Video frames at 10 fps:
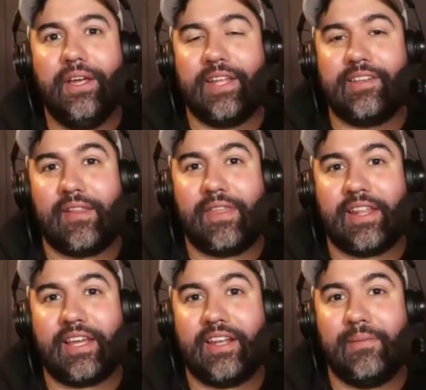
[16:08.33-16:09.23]
I think
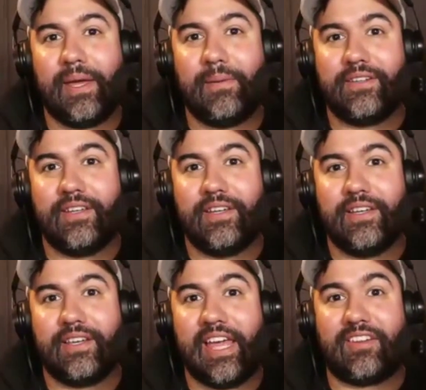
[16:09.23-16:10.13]
they're going to be able
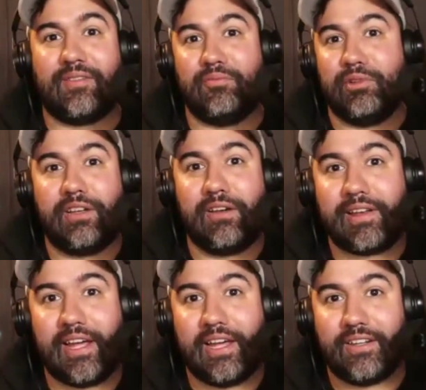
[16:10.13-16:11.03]
to get some really great
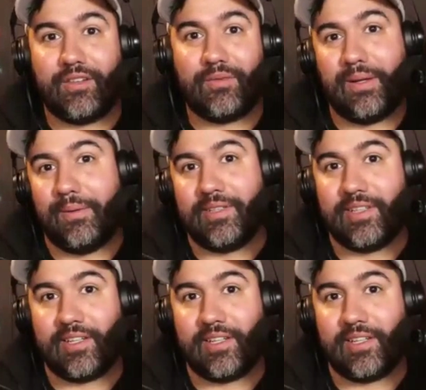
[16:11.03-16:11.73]
talent as well, which is